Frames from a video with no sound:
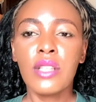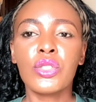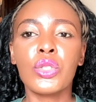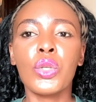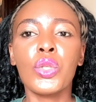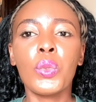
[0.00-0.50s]

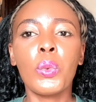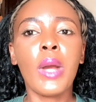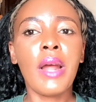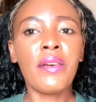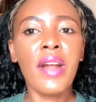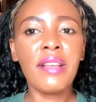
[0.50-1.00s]
So you will
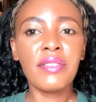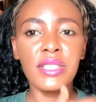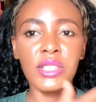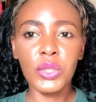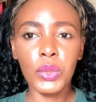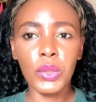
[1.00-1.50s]
arrive
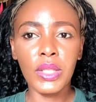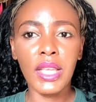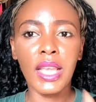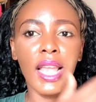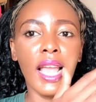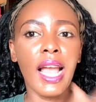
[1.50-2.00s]
in the
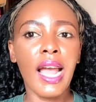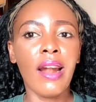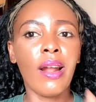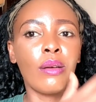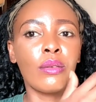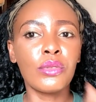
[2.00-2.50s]
UK
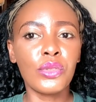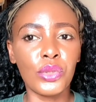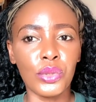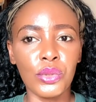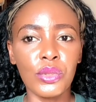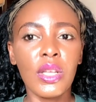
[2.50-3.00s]
around
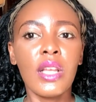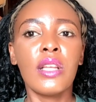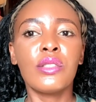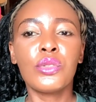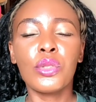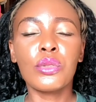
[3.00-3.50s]

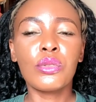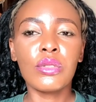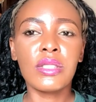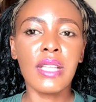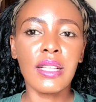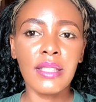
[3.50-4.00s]
June to
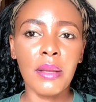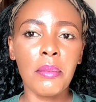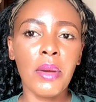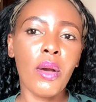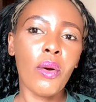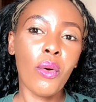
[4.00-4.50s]

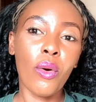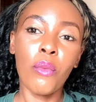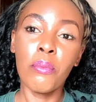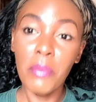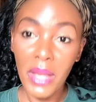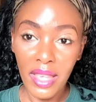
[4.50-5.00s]
September,
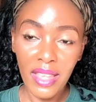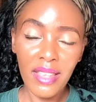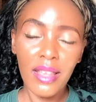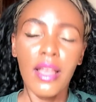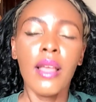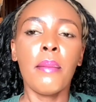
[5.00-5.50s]
or
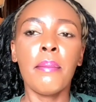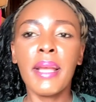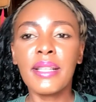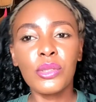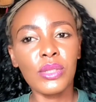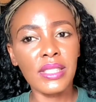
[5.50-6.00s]
May
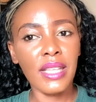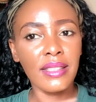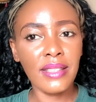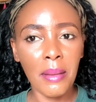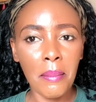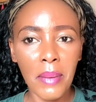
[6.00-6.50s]
to
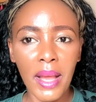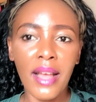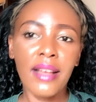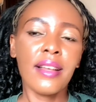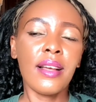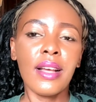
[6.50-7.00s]

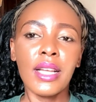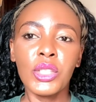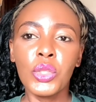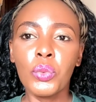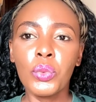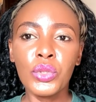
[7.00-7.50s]
September.
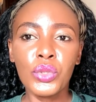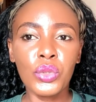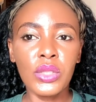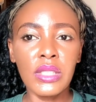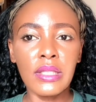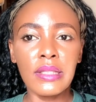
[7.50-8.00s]
You will
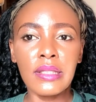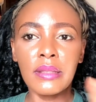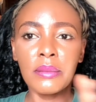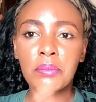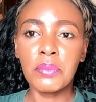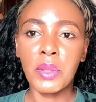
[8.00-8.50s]
do
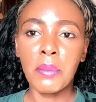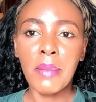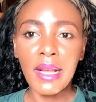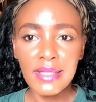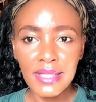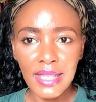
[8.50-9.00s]
the
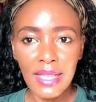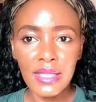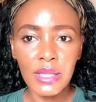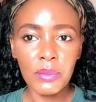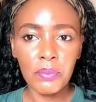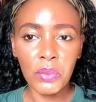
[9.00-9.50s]

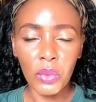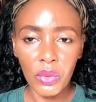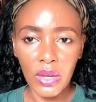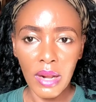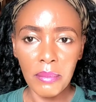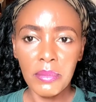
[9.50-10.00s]
pre-masters
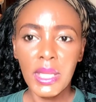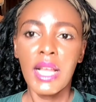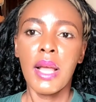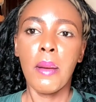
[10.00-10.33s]
program,